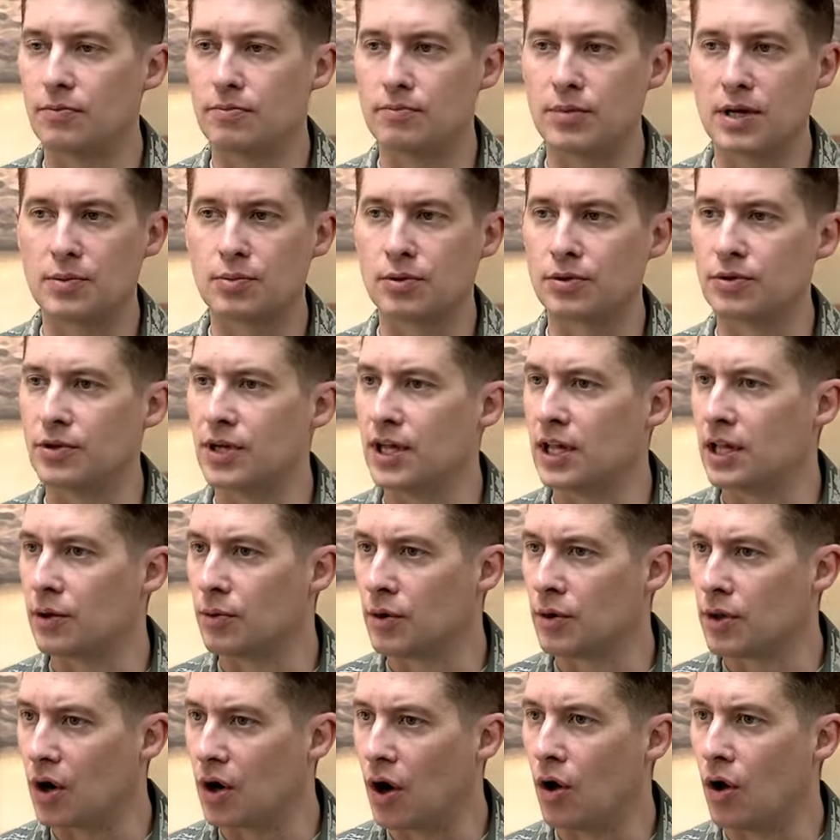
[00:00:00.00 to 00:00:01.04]
People are
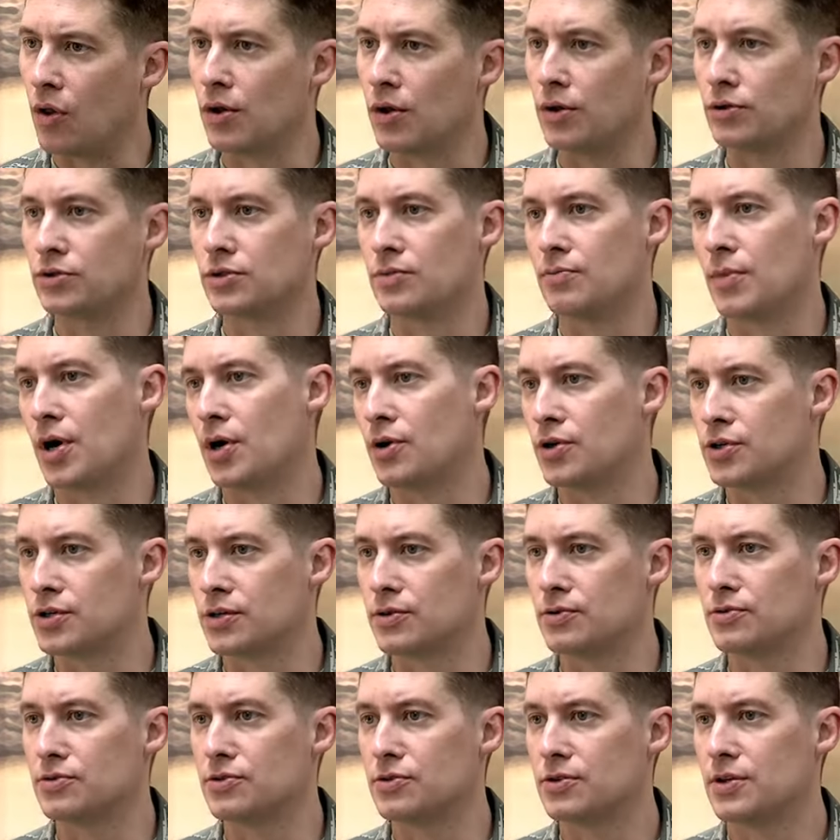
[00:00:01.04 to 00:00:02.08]
dealing with all those
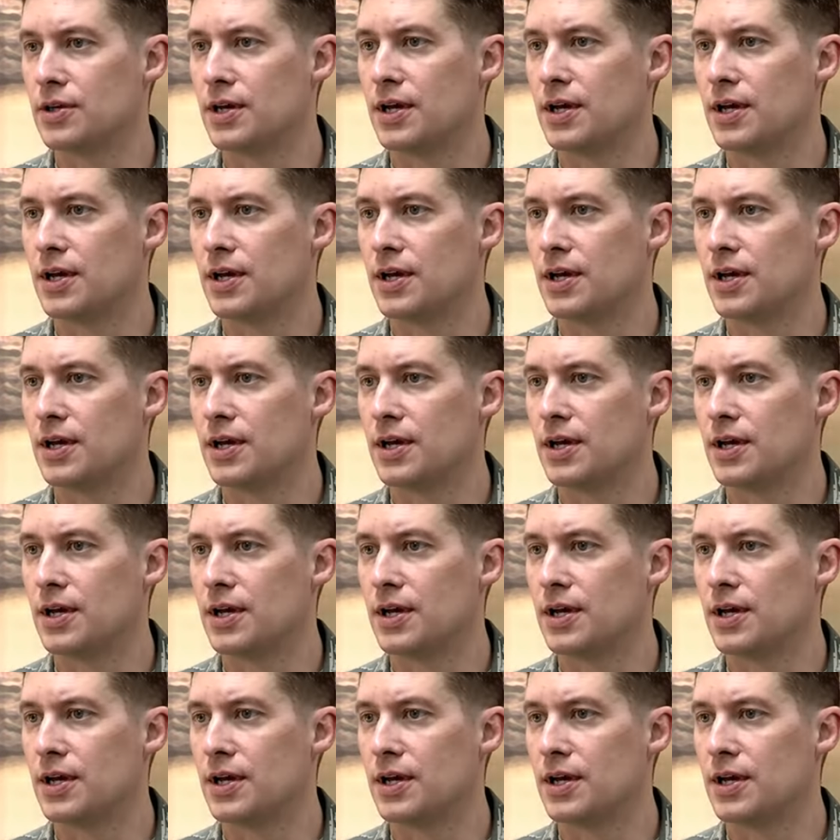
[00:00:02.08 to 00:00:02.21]
emotions.